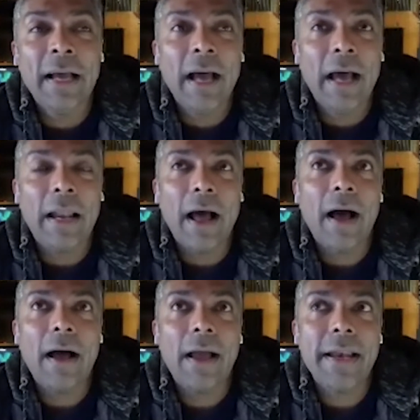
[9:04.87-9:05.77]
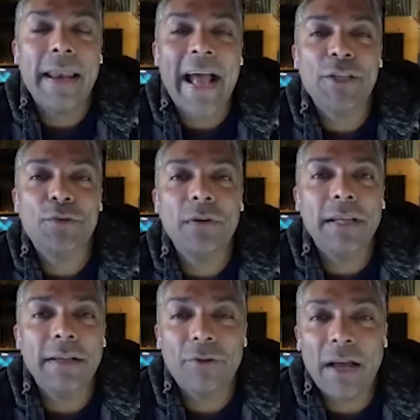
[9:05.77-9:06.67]
And I
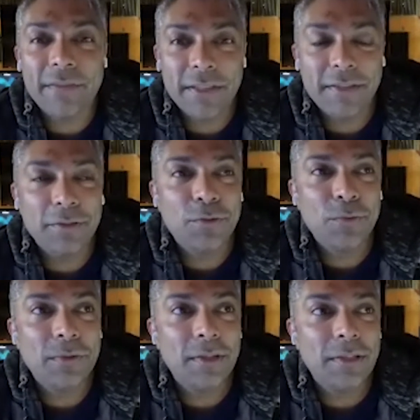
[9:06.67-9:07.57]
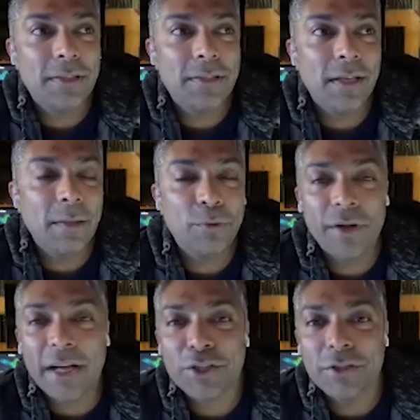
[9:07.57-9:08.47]
naturally gravitated towards
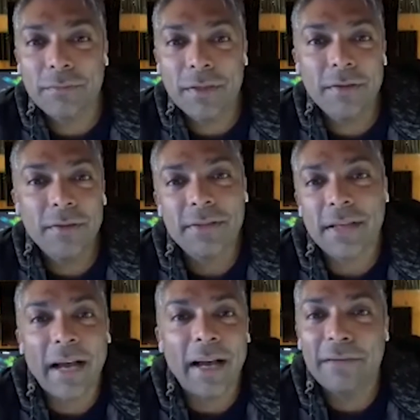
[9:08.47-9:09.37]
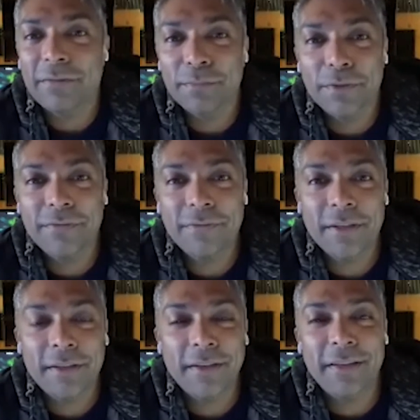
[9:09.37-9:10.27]
production because I have a bit of
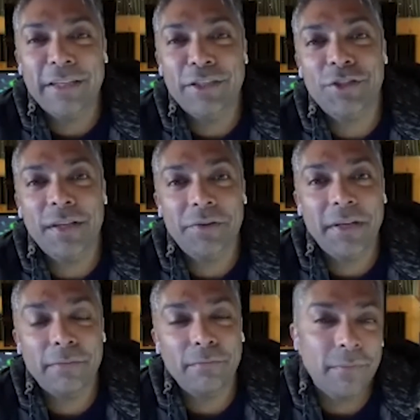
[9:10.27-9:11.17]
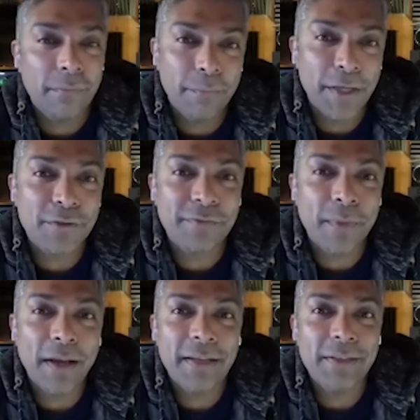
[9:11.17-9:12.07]
an engineering bent of
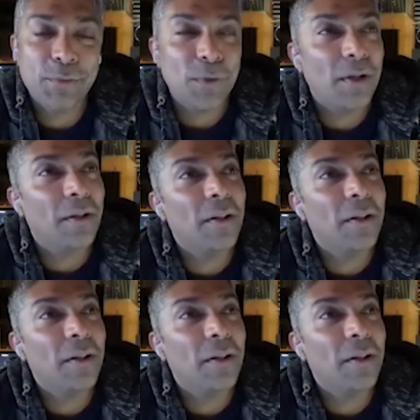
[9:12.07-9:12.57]
mind as well.